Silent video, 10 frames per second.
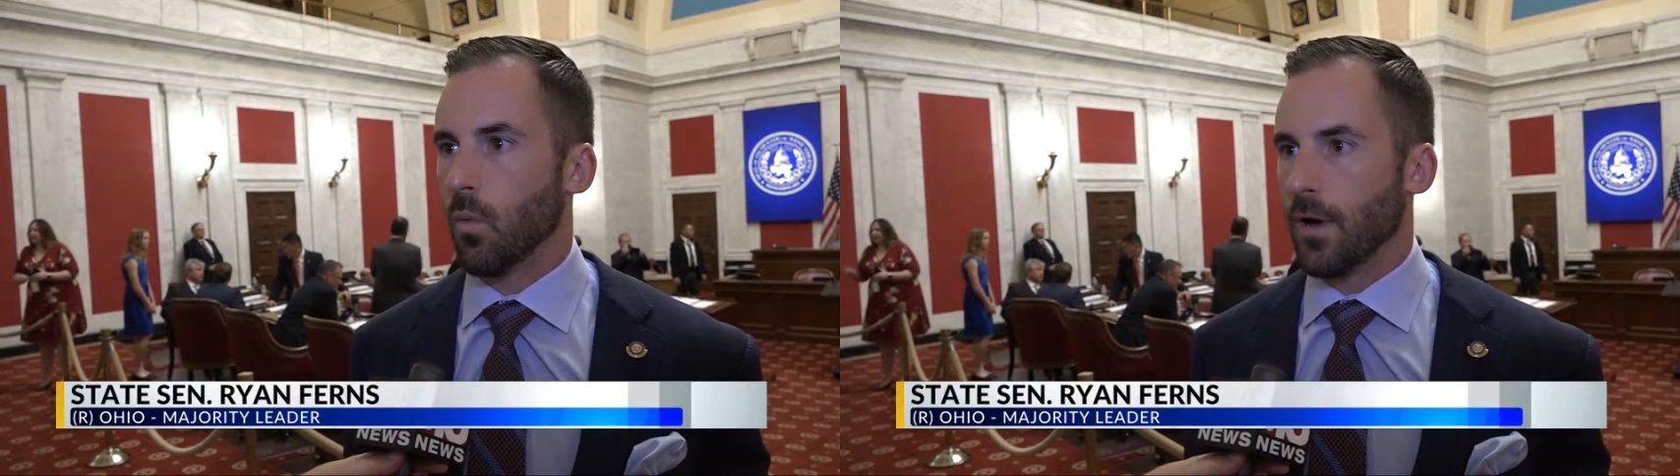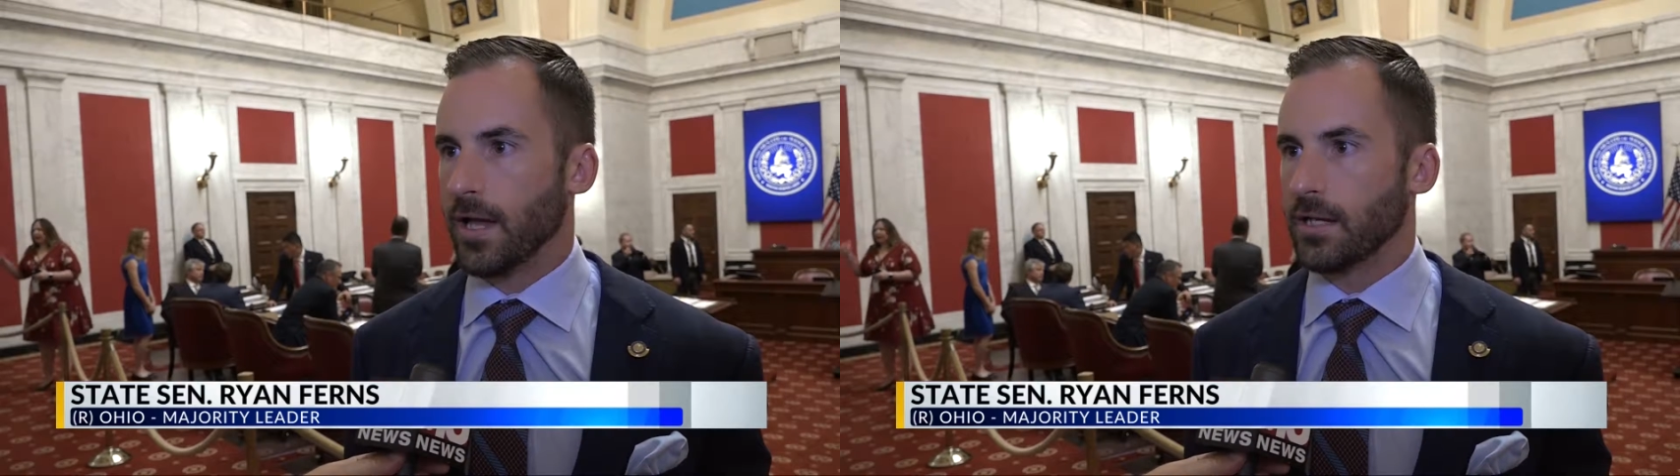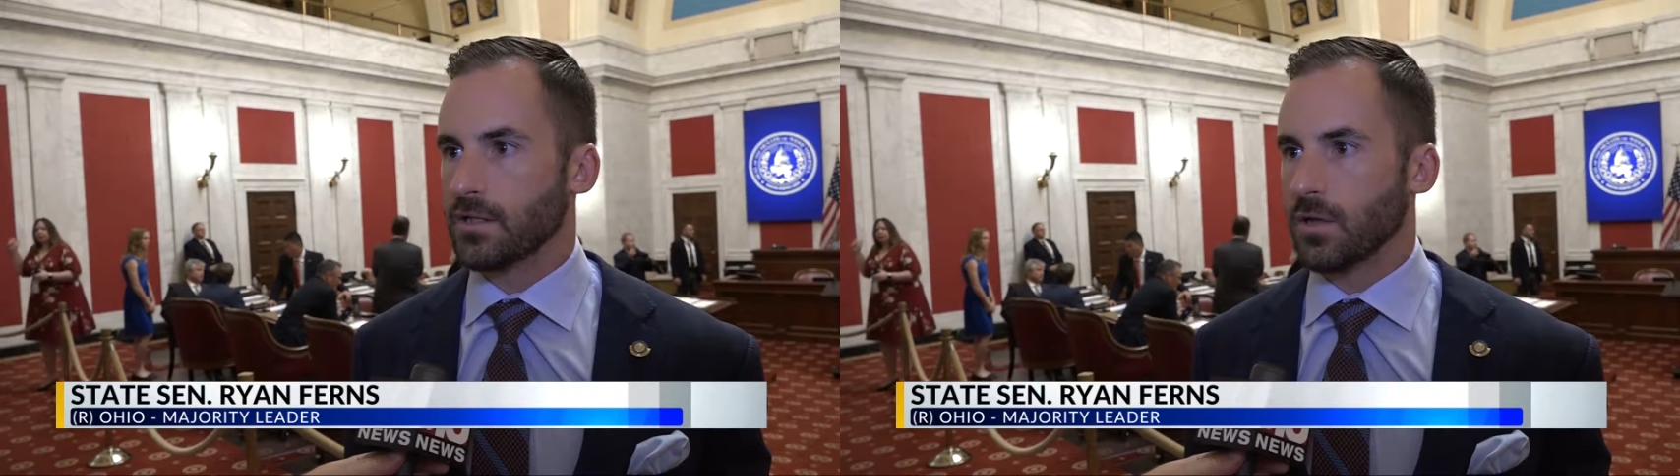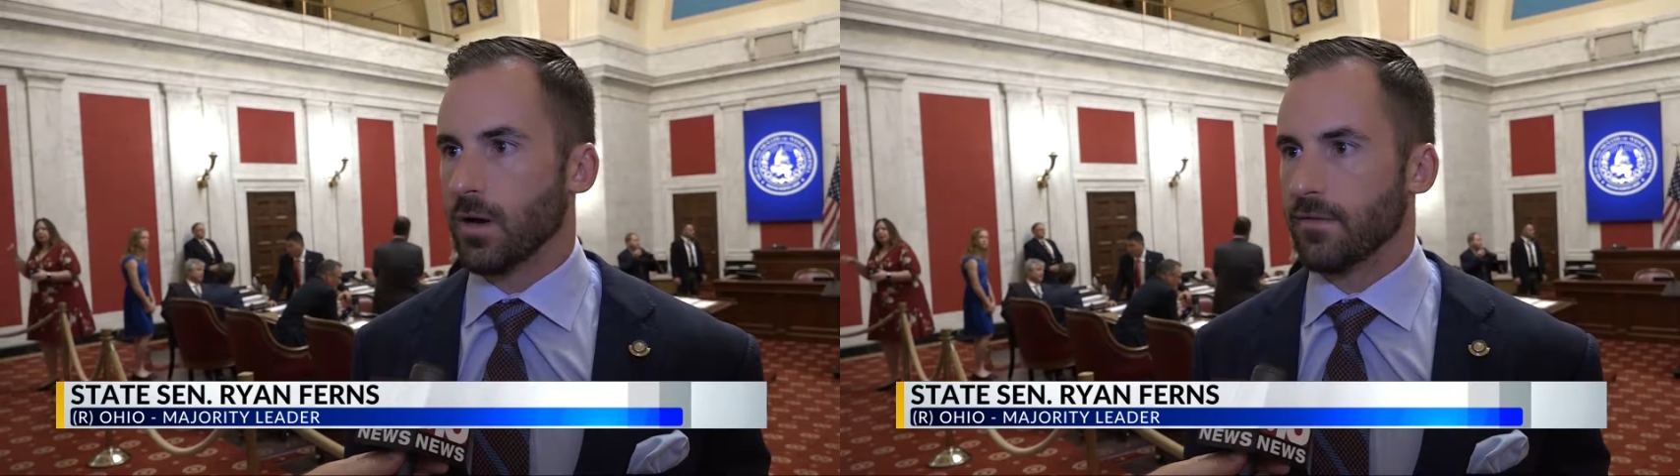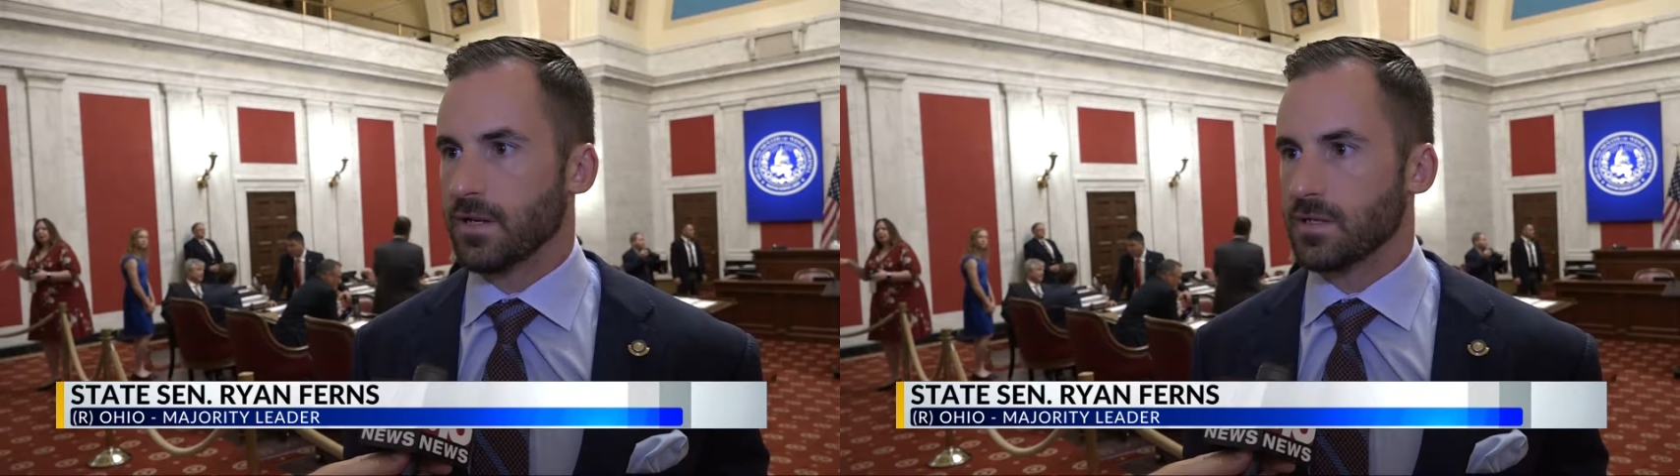wait until
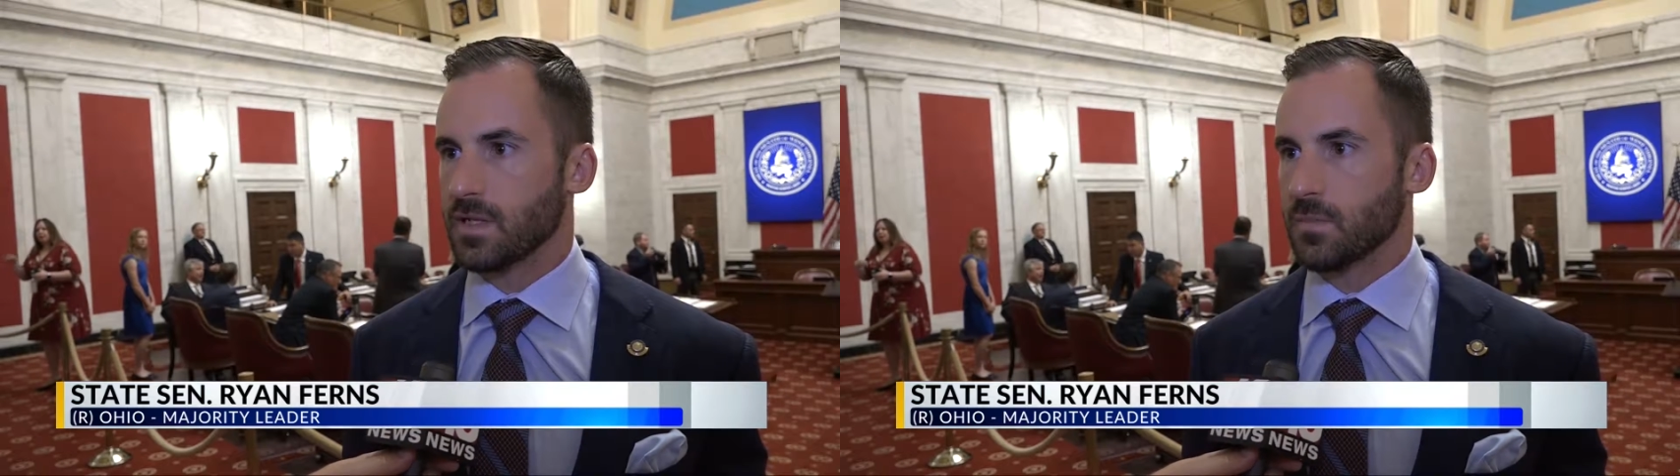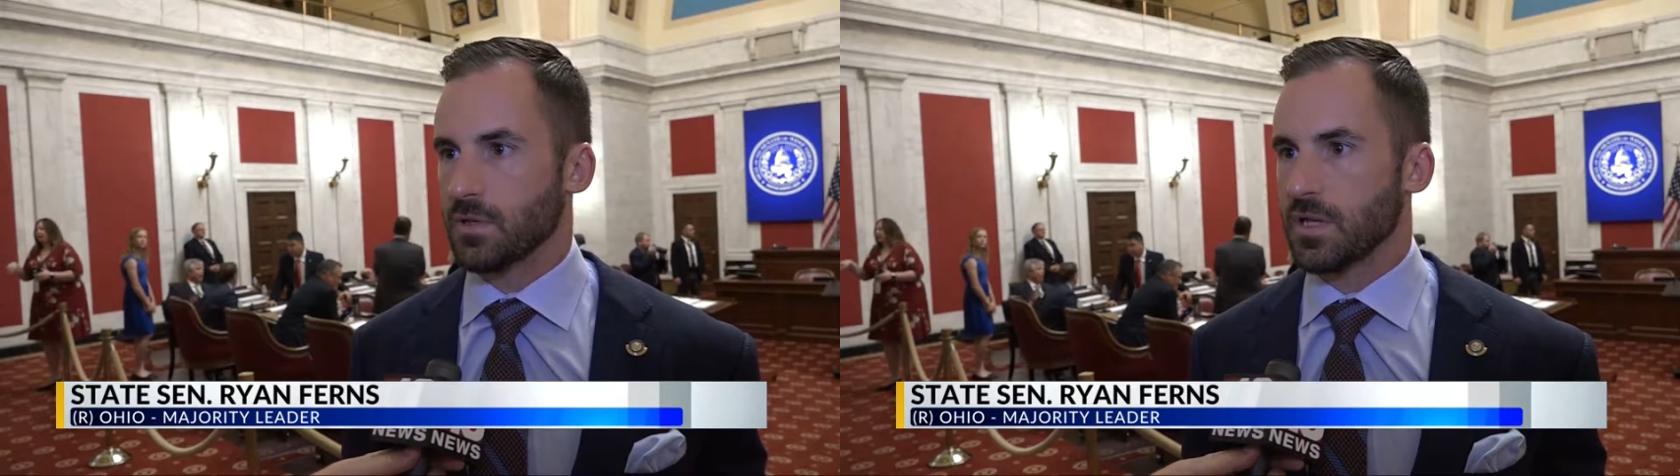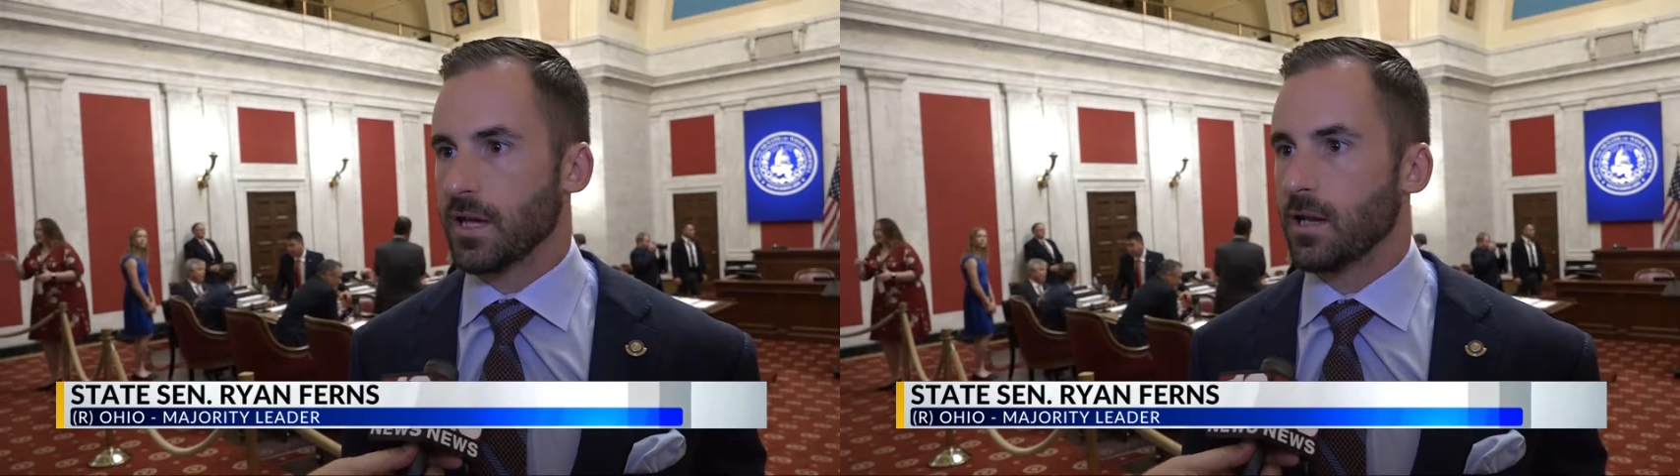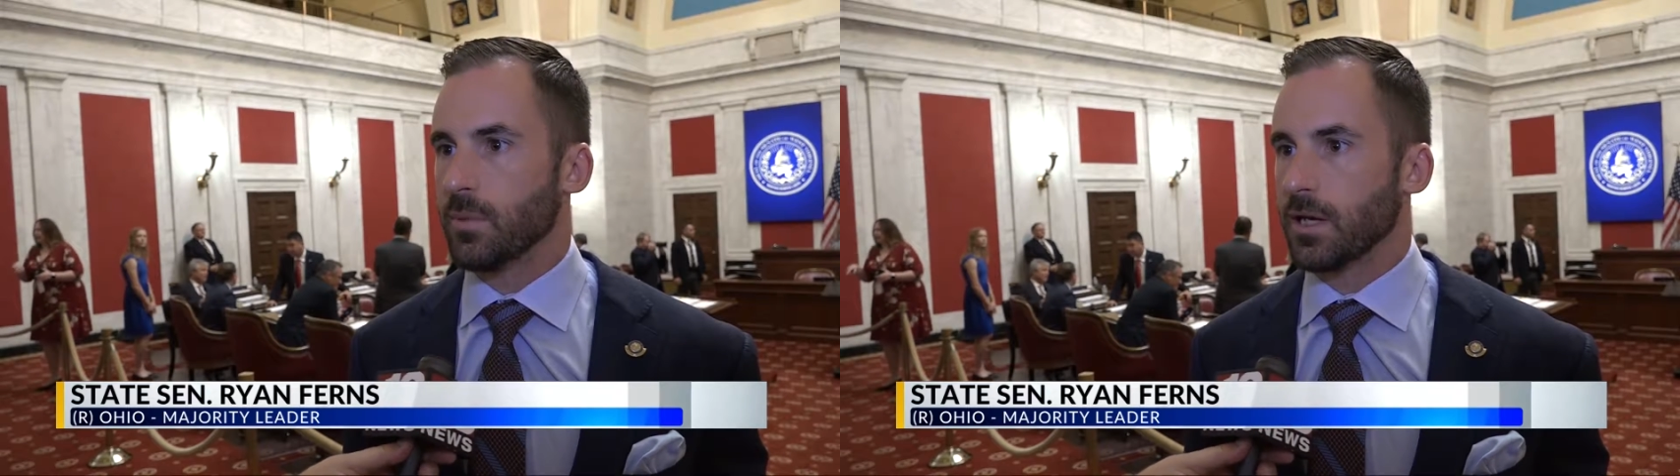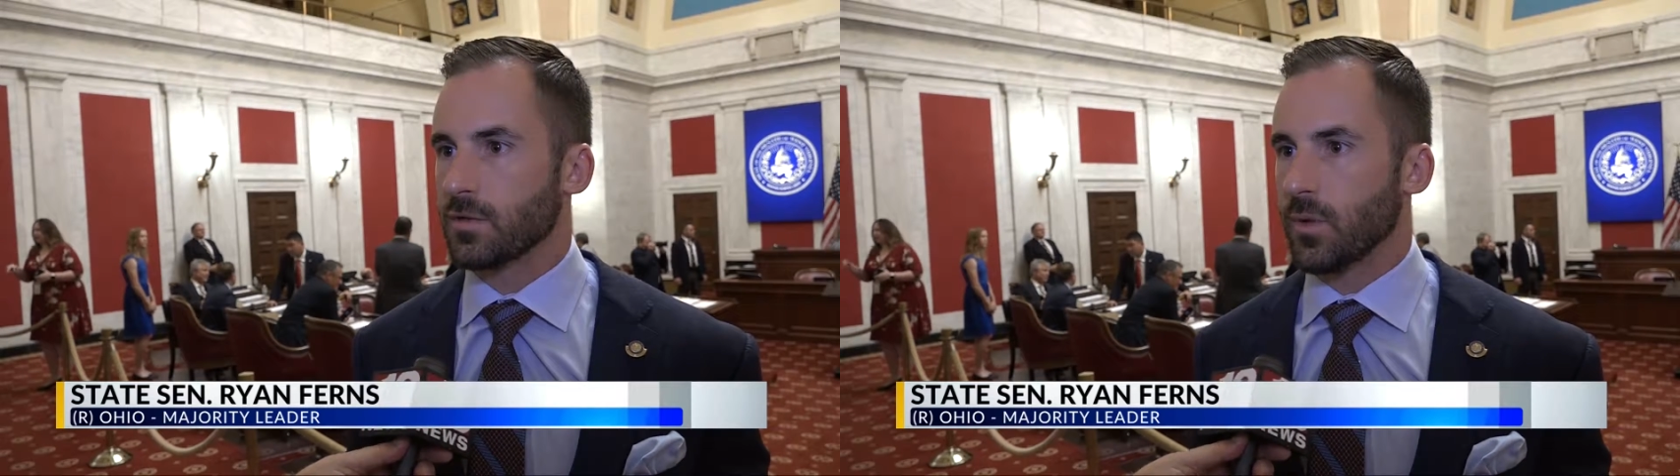evidence is presented
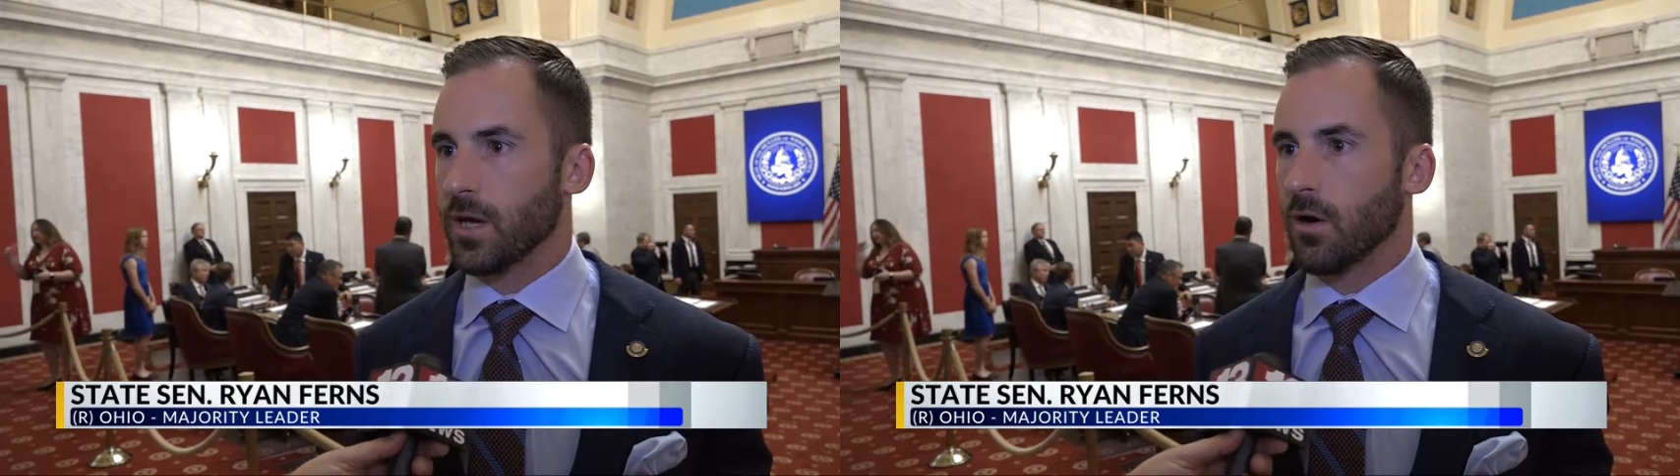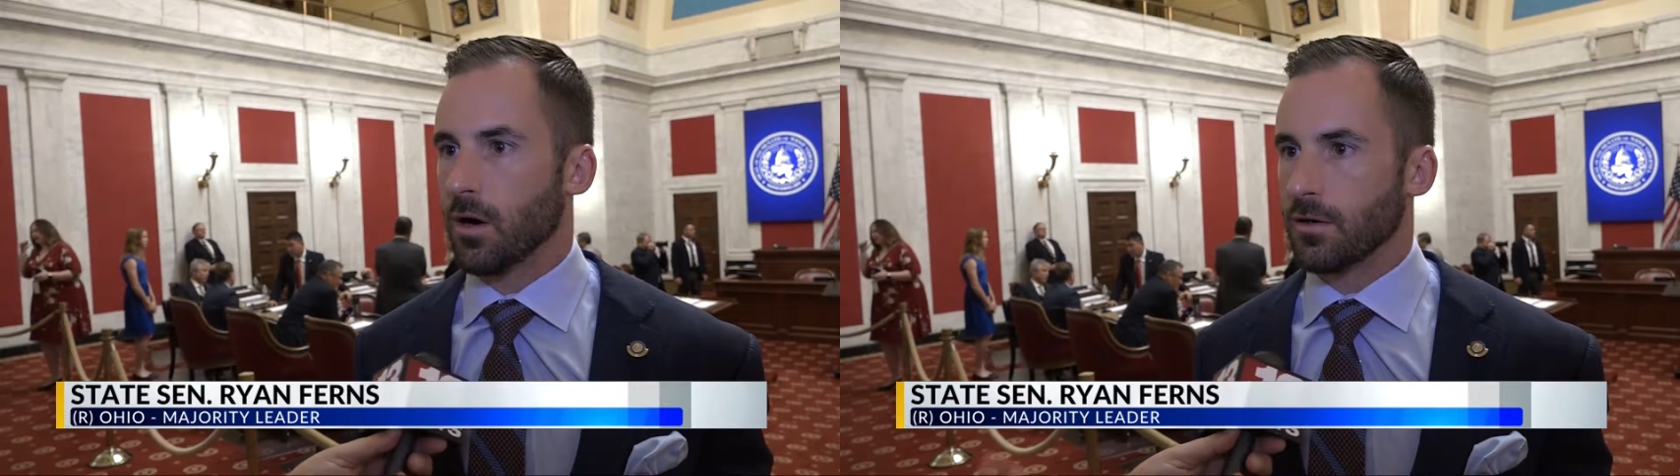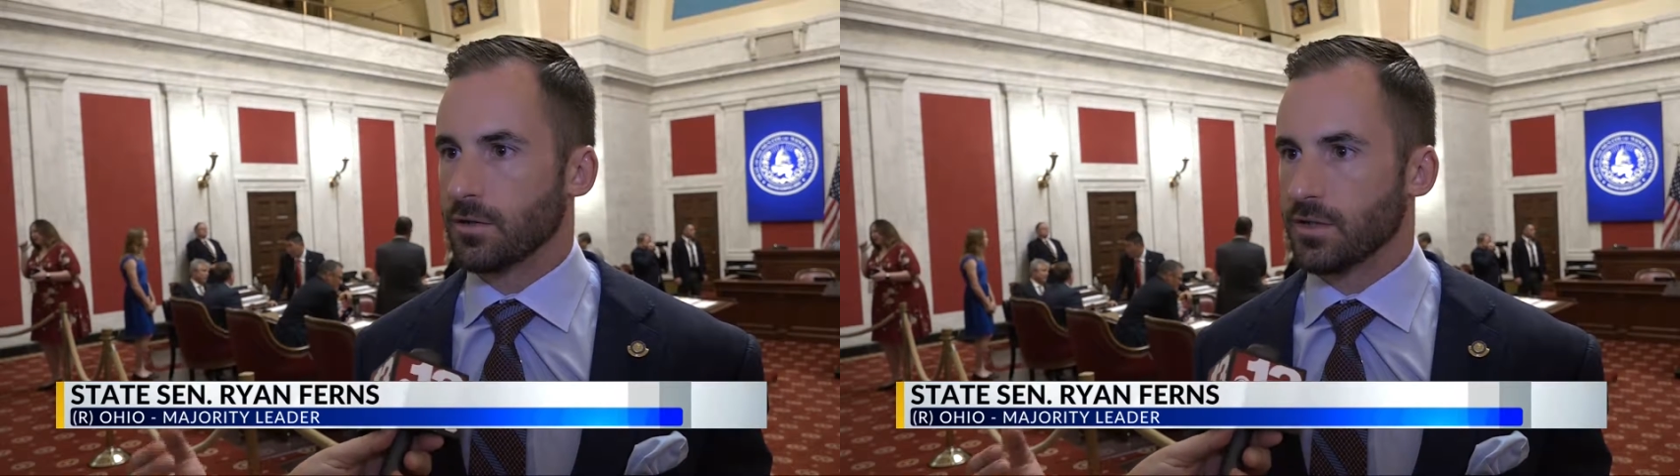because we are.